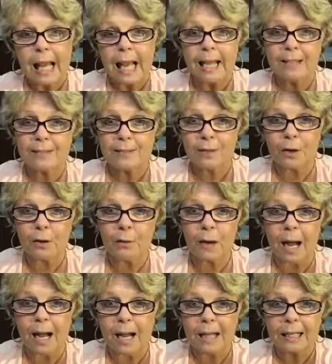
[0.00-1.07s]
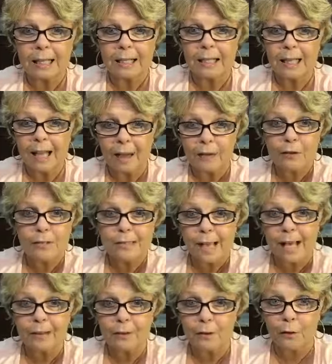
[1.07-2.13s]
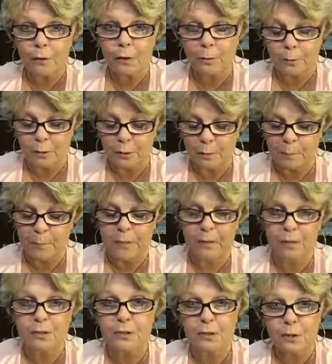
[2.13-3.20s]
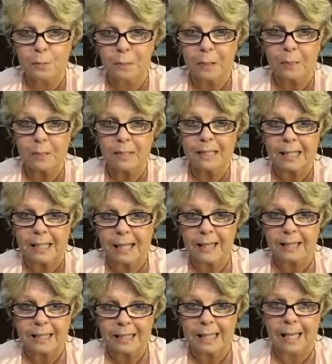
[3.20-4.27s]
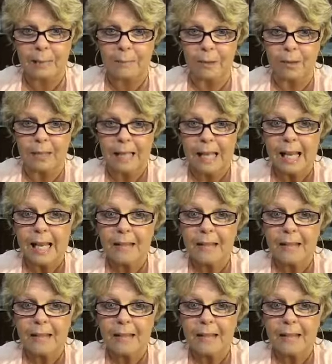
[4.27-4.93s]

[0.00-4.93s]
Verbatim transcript: And so on the other side of the courtroom, there's two people sitting at the table.